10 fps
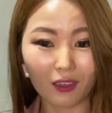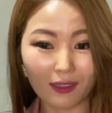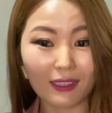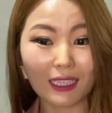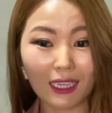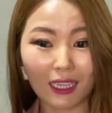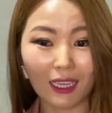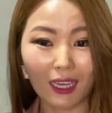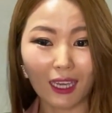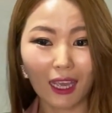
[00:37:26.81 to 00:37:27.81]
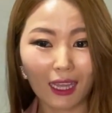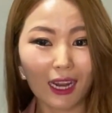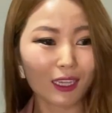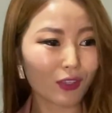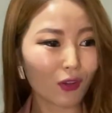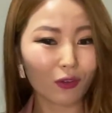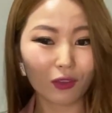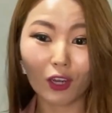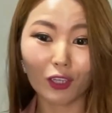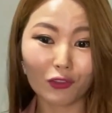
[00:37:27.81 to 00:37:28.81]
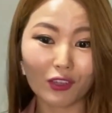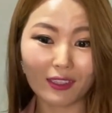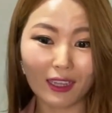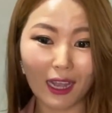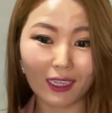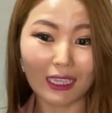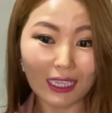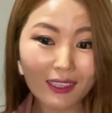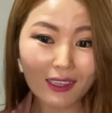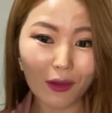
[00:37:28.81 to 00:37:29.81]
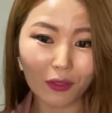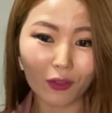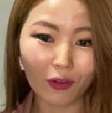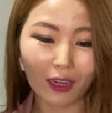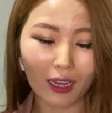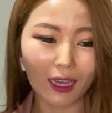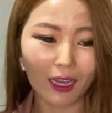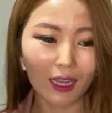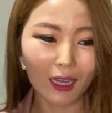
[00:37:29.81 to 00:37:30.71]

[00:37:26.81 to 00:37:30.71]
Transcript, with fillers: uh, city and I saw right. the countryside in South Korea.